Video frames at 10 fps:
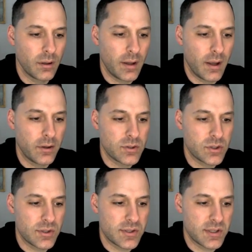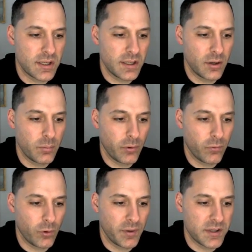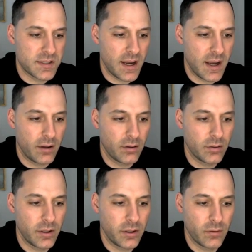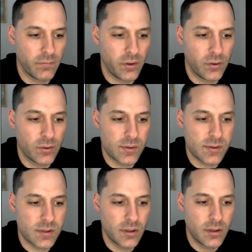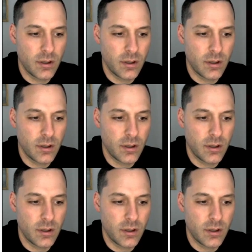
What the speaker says: And now you should see your performance tile in your views,